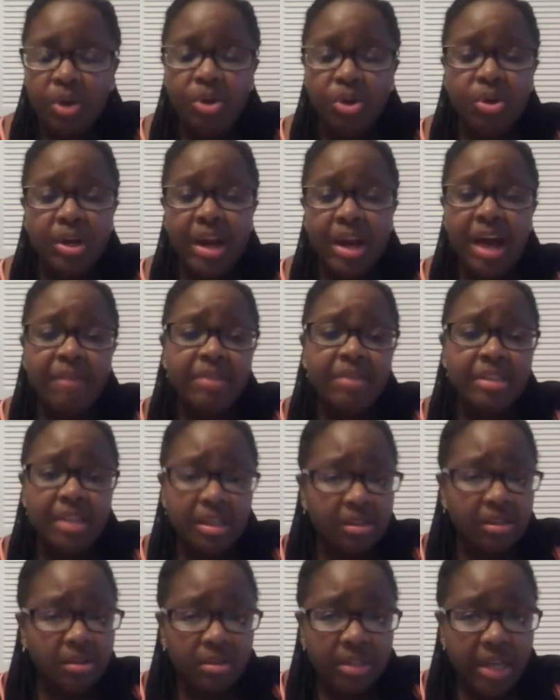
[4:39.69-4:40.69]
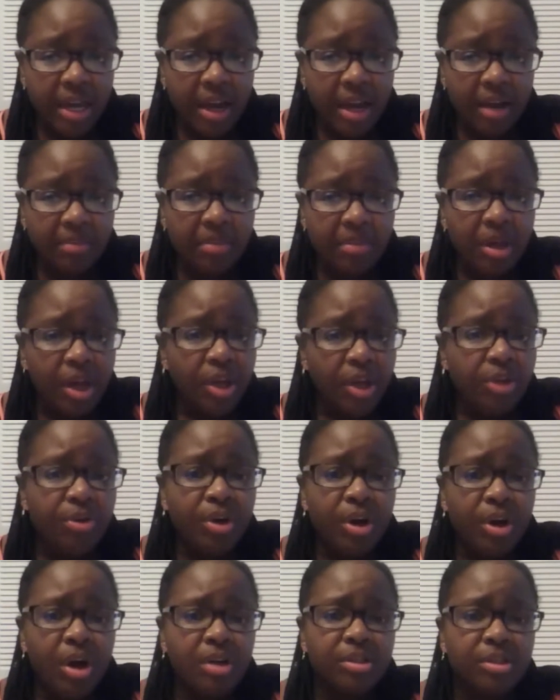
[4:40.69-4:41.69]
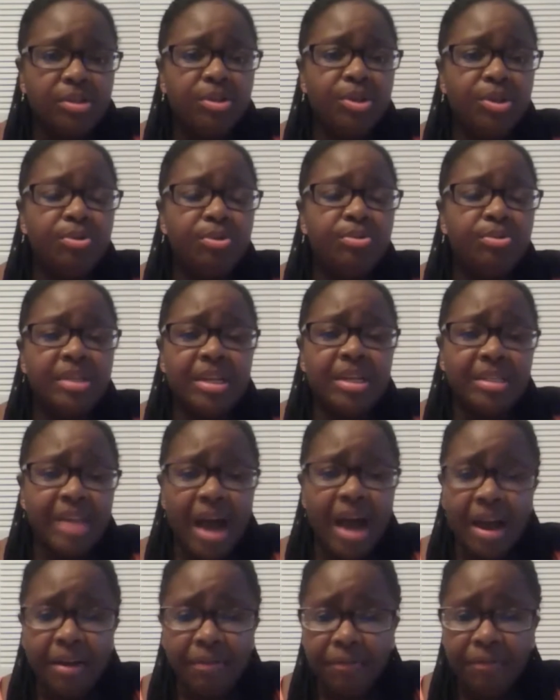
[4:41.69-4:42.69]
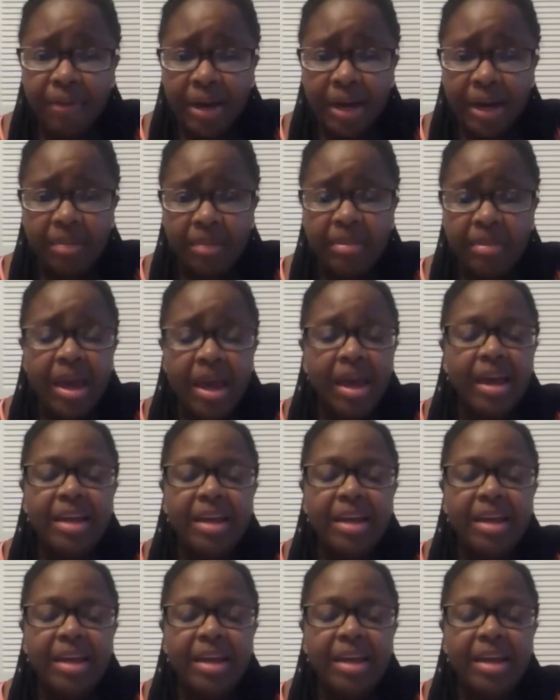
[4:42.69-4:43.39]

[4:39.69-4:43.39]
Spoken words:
You could have a dental dam. You could also use a diaphragm.